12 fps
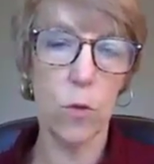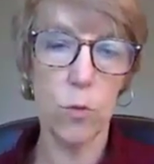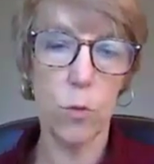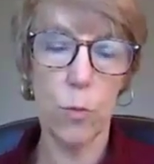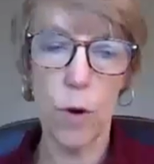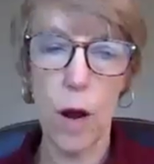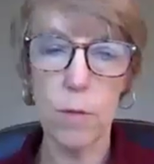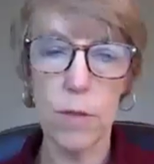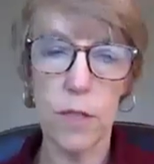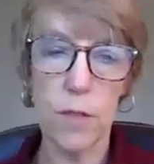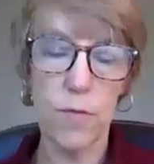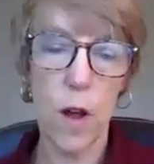Louis would
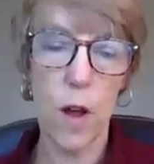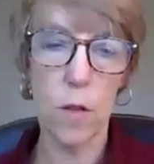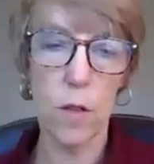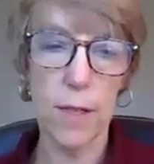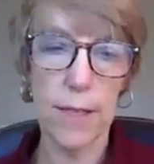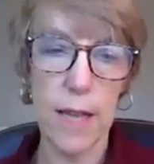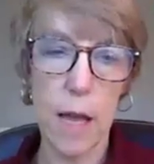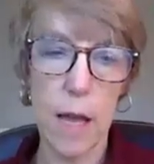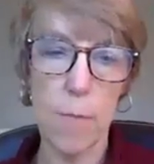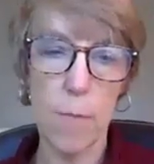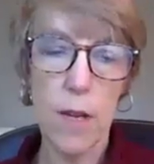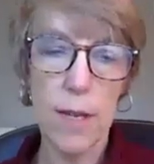probably follow the
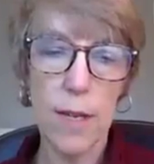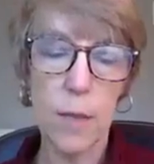same